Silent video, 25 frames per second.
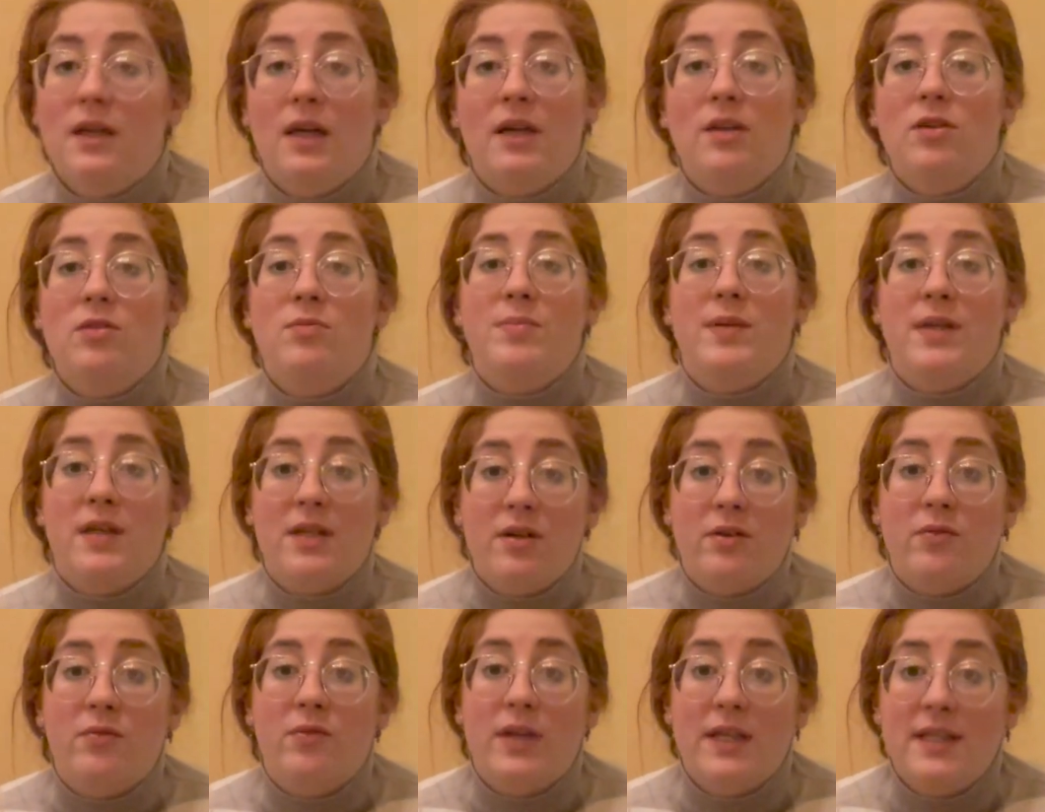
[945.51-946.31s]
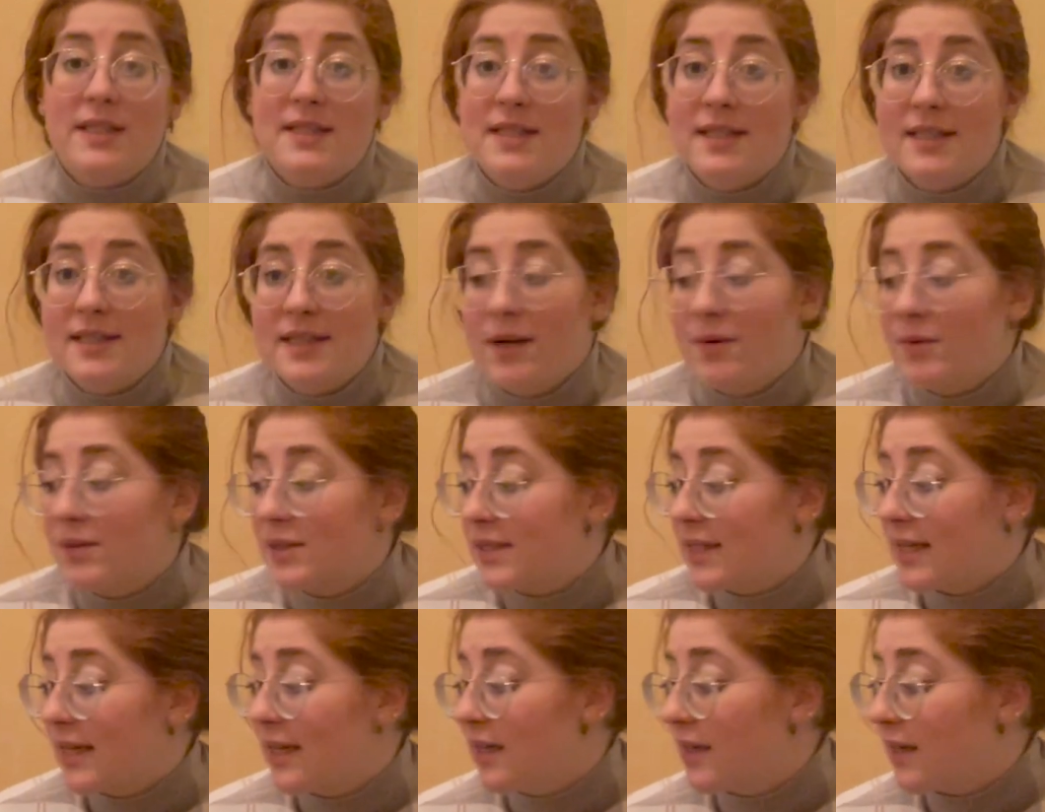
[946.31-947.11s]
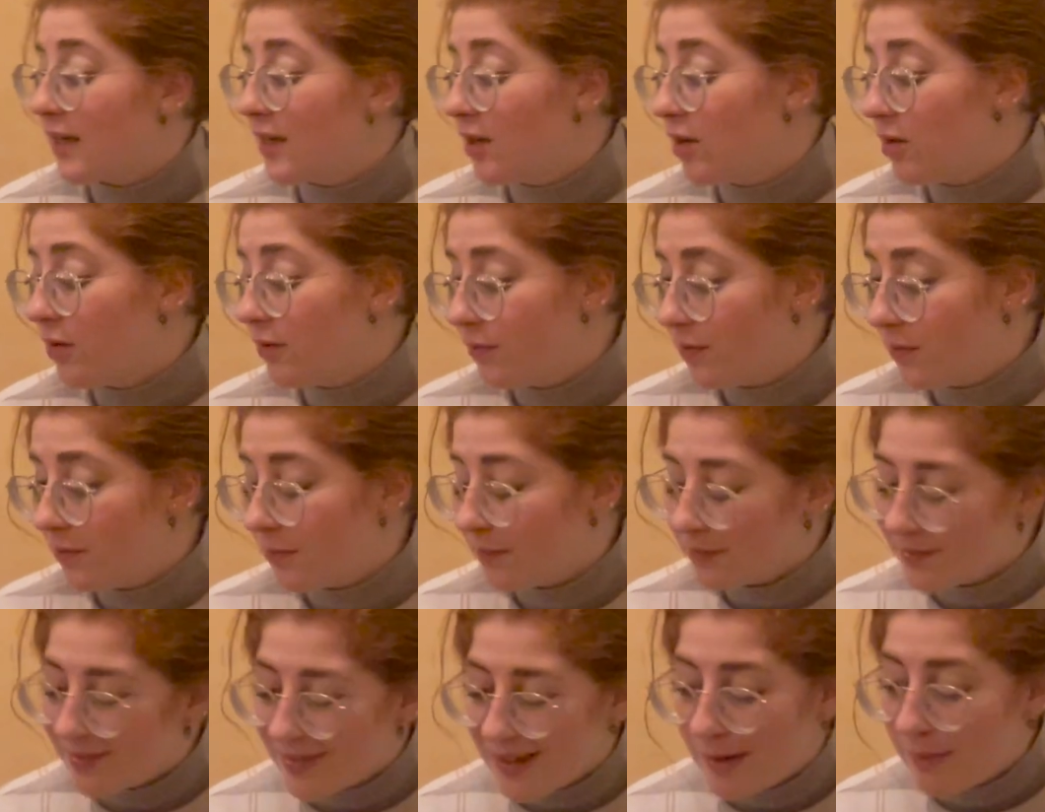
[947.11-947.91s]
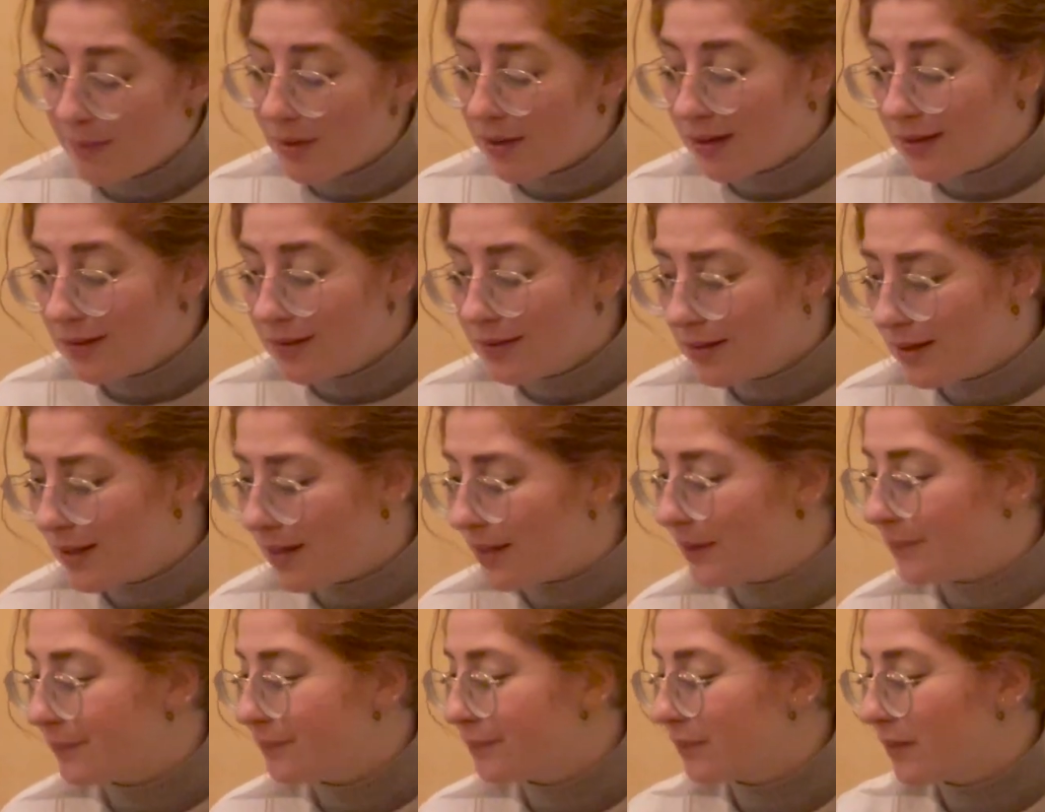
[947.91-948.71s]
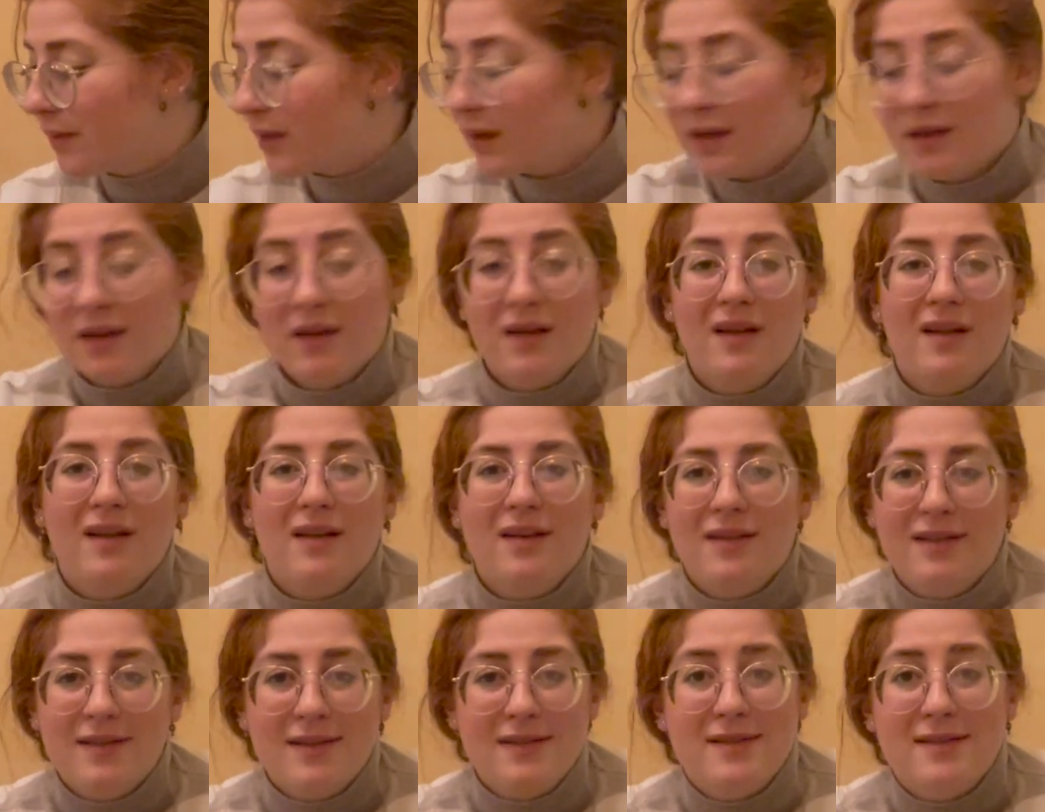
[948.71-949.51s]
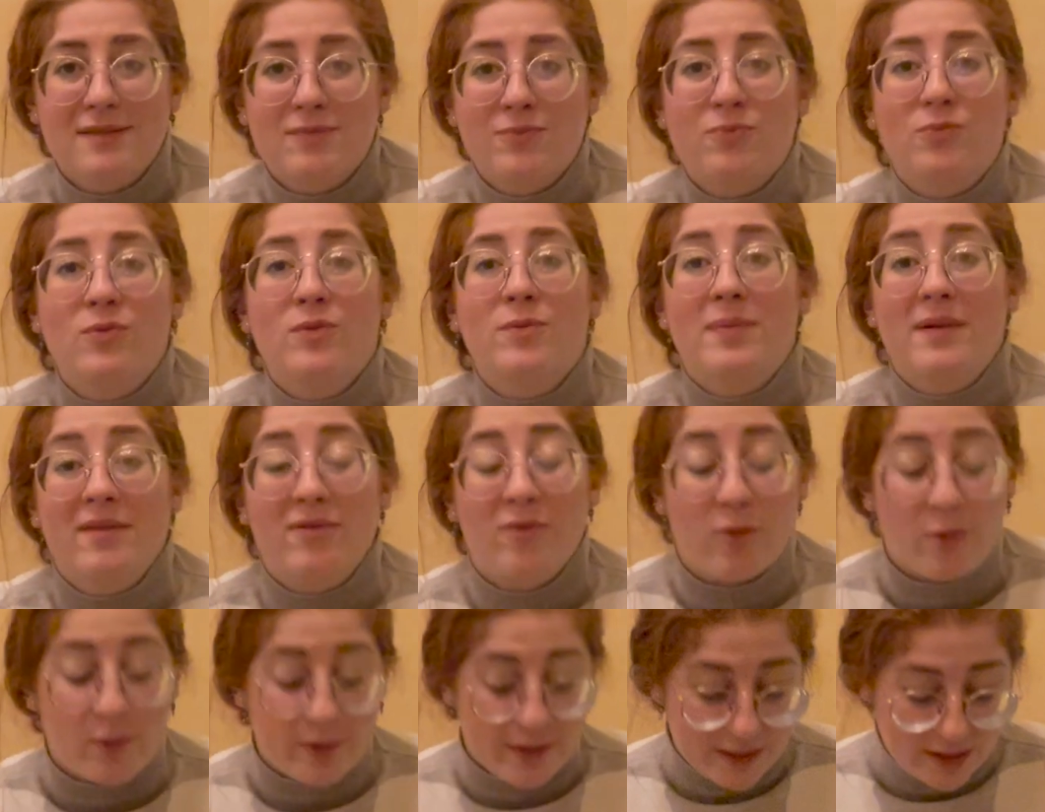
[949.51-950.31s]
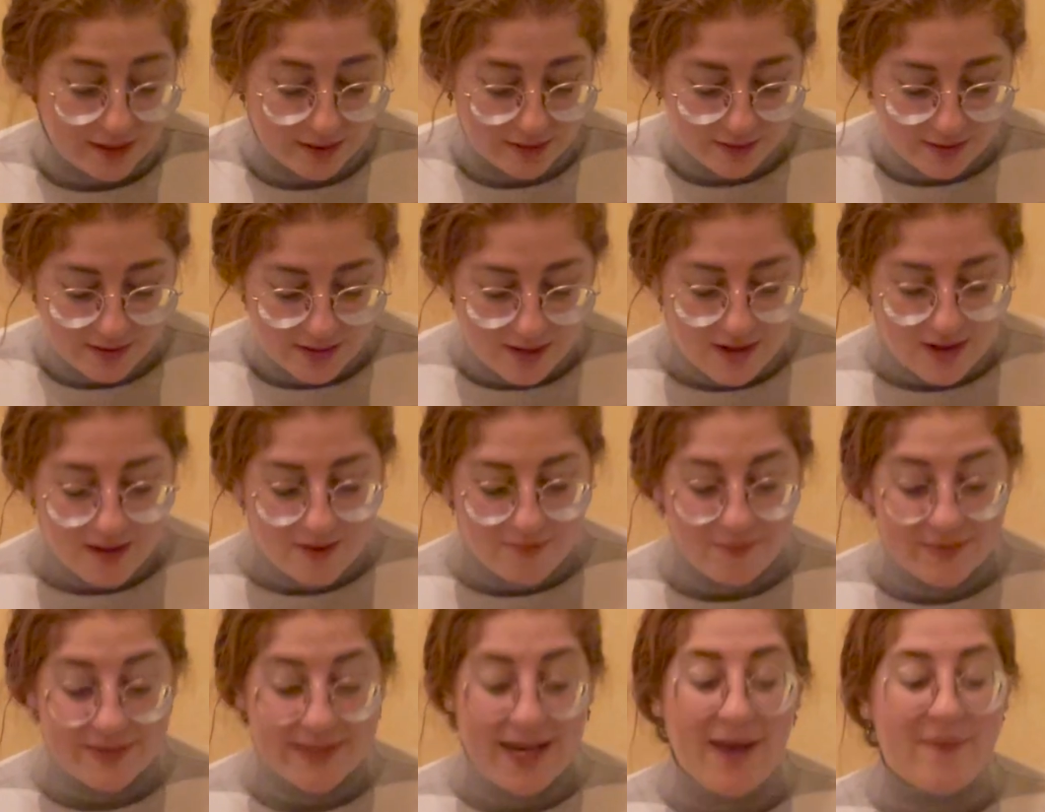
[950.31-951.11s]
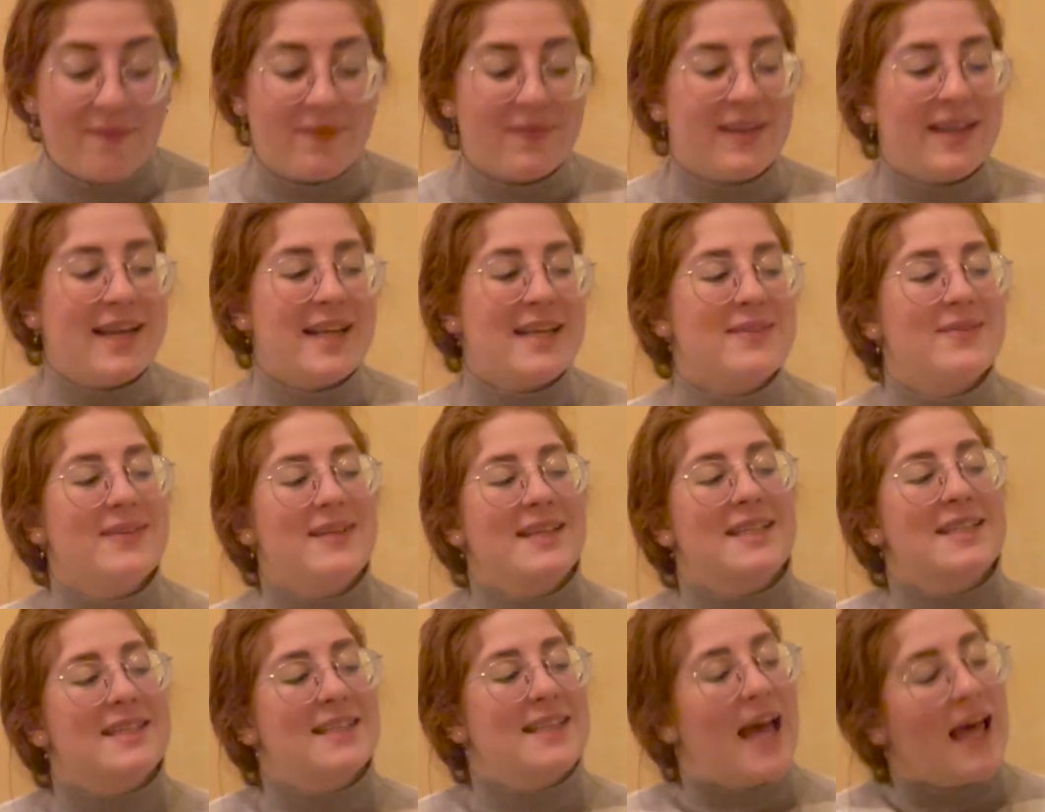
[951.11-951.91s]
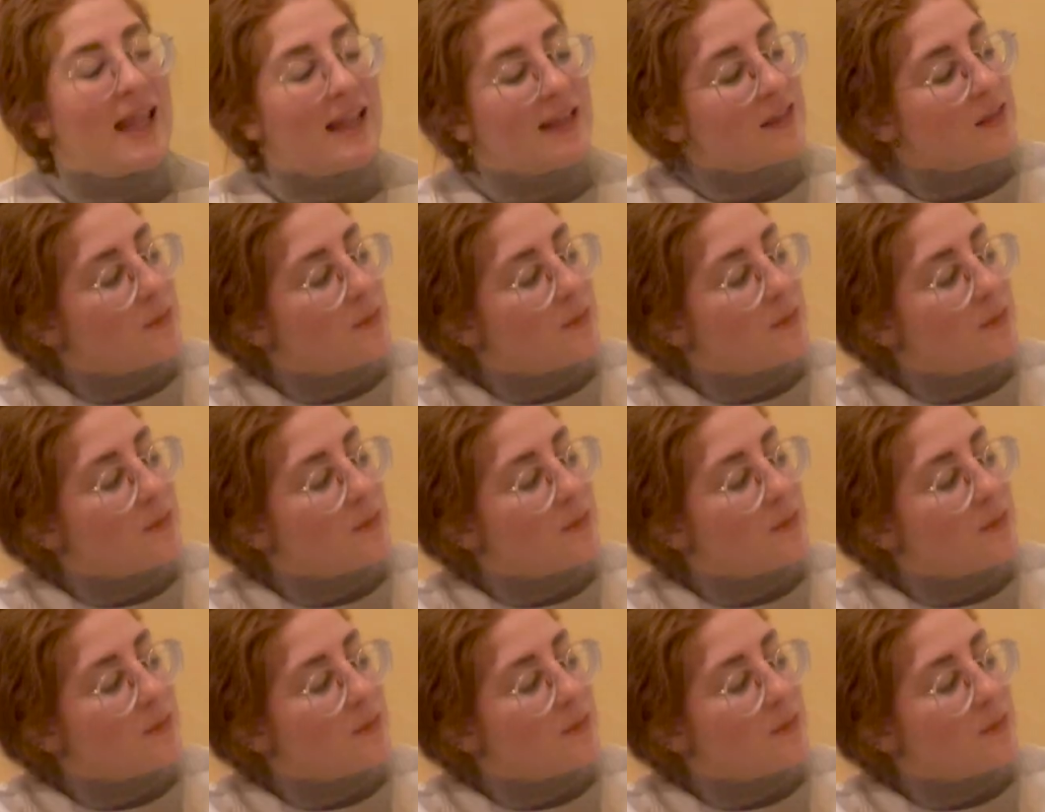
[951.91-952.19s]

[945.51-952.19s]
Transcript: I could be here for like 6 hours getting it off. I'm not gonna do that. This would be boring. But yeah, the next one is the Atlas